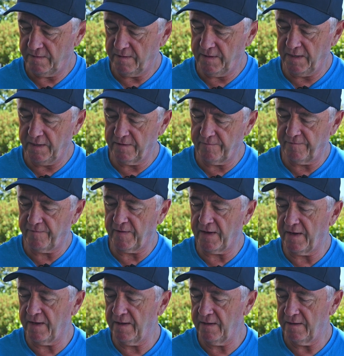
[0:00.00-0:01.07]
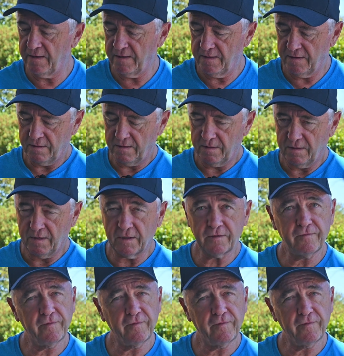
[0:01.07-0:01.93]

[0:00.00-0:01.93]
near to far, it's